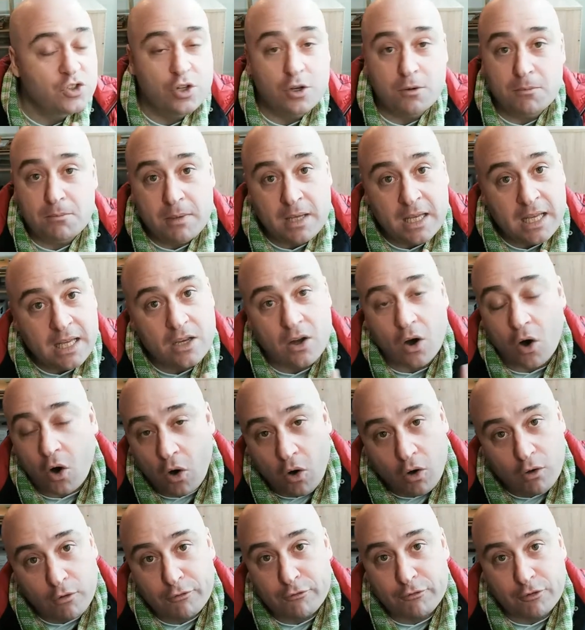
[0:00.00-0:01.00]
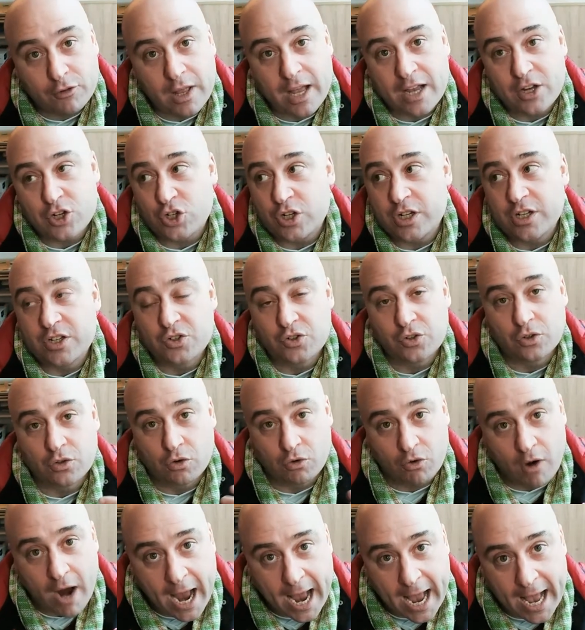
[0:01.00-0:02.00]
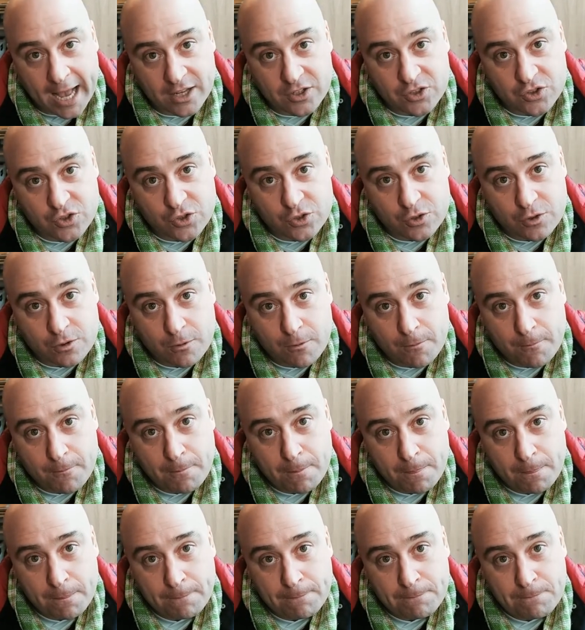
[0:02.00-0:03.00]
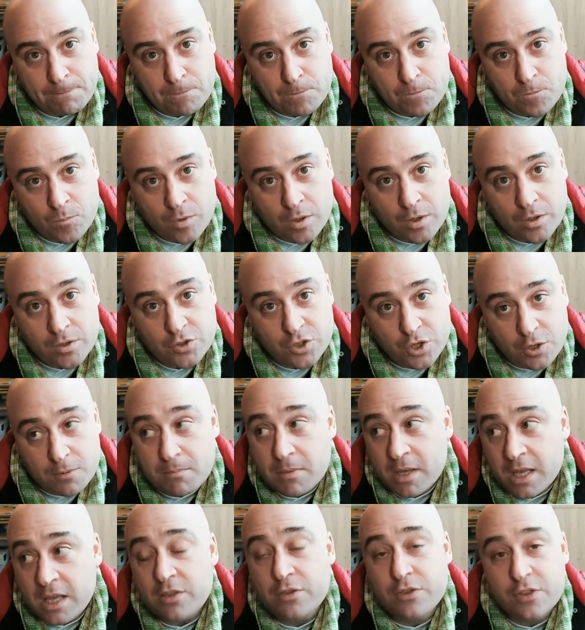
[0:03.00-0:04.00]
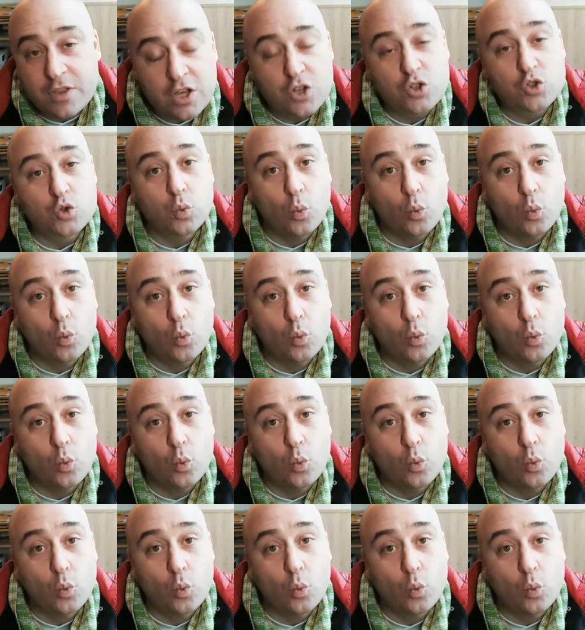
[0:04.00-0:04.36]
To me, all flesh is grass. To me, this